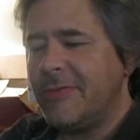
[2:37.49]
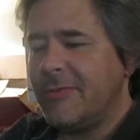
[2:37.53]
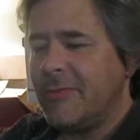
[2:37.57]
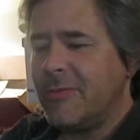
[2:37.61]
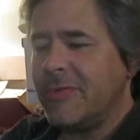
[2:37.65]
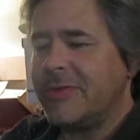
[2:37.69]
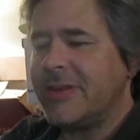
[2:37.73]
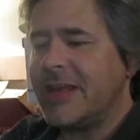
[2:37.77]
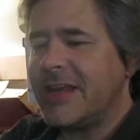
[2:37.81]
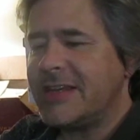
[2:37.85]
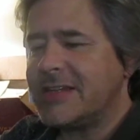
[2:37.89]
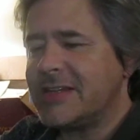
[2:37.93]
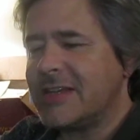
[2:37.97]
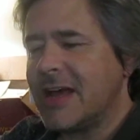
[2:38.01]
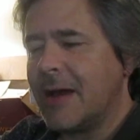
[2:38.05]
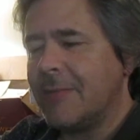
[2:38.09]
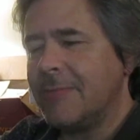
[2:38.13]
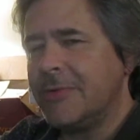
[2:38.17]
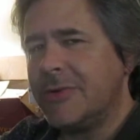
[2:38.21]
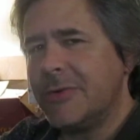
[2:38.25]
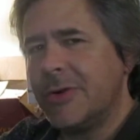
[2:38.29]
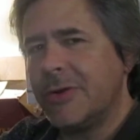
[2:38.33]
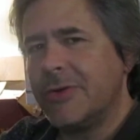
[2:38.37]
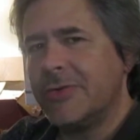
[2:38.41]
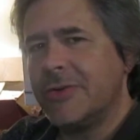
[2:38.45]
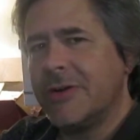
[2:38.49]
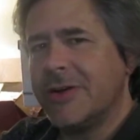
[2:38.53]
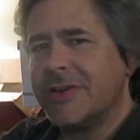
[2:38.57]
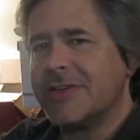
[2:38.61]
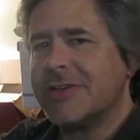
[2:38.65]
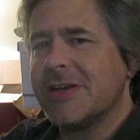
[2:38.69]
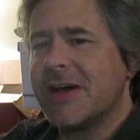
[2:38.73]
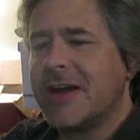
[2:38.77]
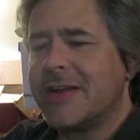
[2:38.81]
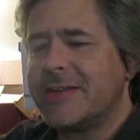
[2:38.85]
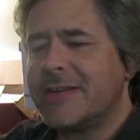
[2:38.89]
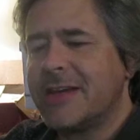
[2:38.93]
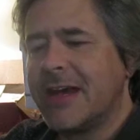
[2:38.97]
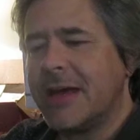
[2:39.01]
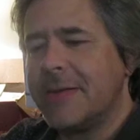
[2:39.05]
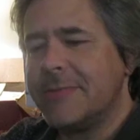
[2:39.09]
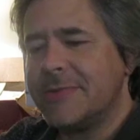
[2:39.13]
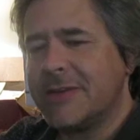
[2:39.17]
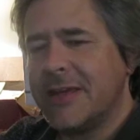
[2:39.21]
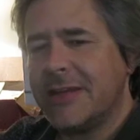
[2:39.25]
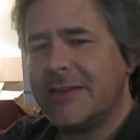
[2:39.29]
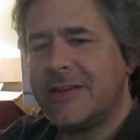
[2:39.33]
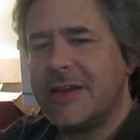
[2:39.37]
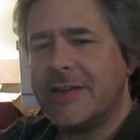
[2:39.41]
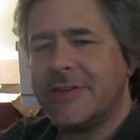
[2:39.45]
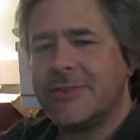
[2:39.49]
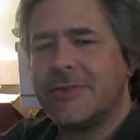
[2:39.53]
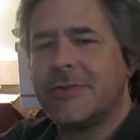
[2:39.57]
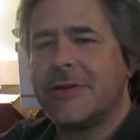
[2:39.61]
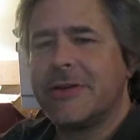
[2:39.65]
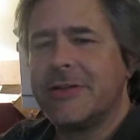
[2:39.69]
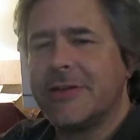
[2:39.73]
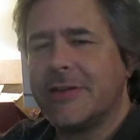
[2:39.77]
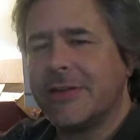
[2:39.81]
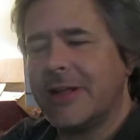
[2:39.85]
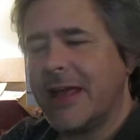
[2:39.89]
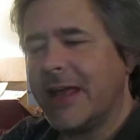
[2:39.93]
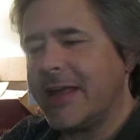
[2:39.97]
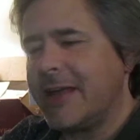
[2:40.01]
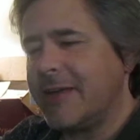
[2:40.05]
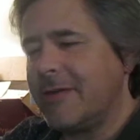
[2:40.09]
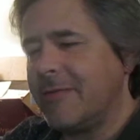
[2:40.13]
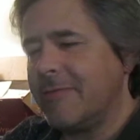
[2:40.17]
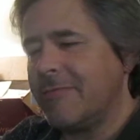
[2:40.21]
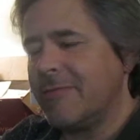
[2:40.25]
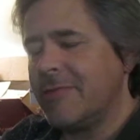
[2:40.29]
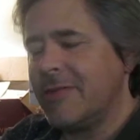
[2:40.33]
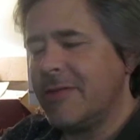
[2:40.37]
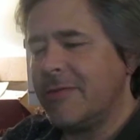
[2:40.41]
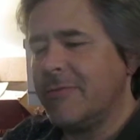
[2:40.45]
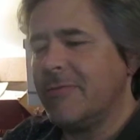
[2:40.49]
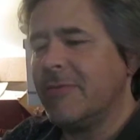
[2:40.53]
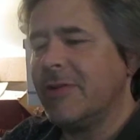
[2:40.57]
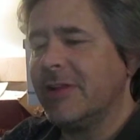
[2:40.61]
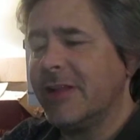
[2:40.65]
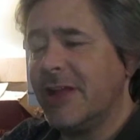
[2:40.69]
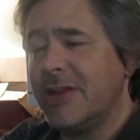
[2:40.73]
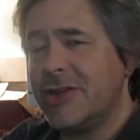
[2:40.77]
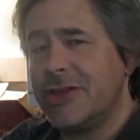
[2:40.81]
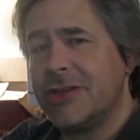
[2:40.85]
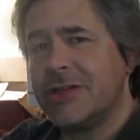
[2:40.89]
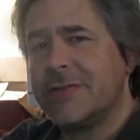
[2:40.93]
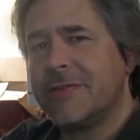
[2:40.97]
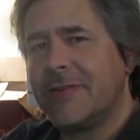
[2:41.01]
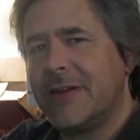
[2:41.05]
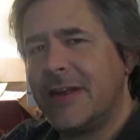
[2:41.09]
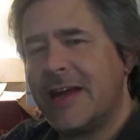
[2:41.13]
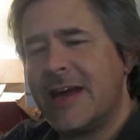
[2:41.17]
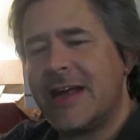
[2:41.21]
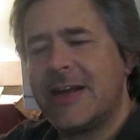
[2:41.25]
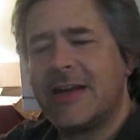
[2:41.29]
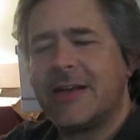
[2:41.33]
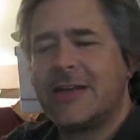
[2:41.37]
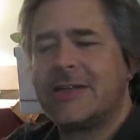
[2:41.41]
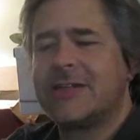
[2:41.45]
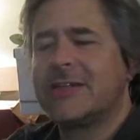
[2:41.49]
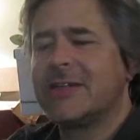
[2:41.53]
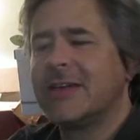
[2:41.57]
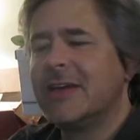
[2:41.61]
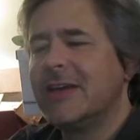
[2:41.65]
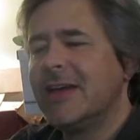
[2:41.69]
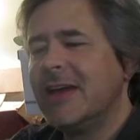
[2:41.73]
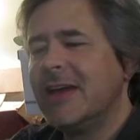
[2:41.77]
when they stop doing drugs a lot of times they, they turn into like religious fanatics